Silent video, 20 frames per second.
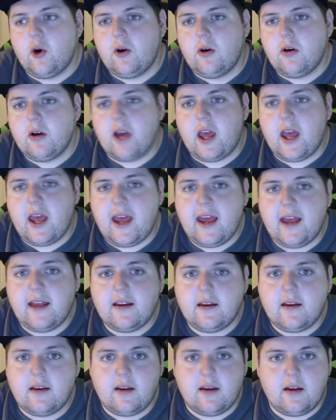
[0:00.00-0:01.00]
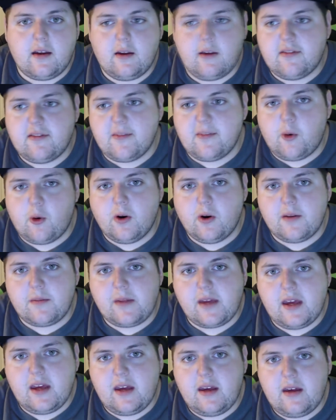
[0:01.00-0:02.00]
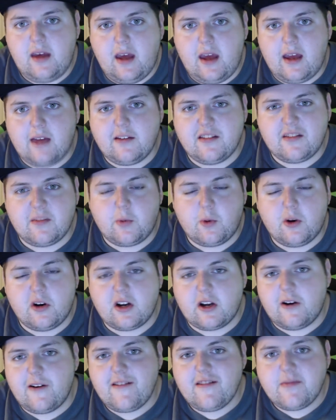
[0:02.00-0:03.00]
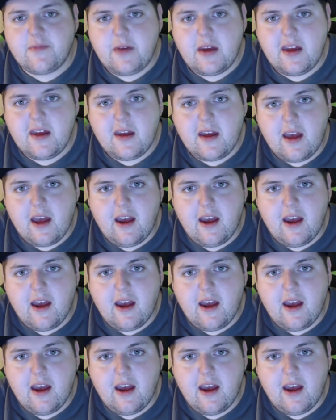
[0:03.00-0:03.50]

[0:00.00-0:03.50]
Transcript: And you support me, and you support Crispy,